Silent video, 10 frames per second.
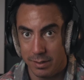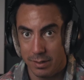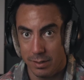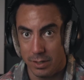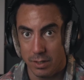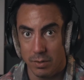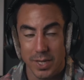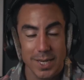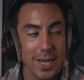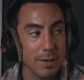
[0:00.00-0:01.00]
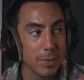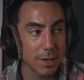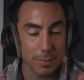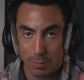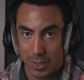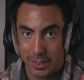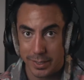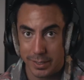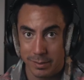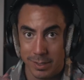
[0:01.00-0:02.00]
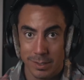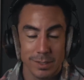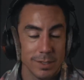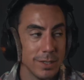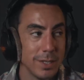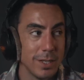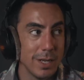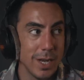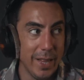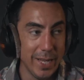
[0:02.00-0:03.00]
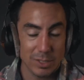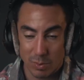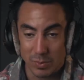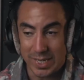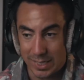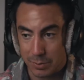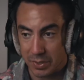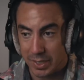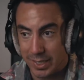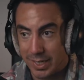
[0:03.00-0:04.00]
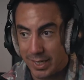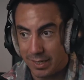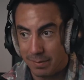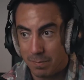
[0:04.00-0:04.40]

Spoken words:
They can become the president. And that's what we desperately need,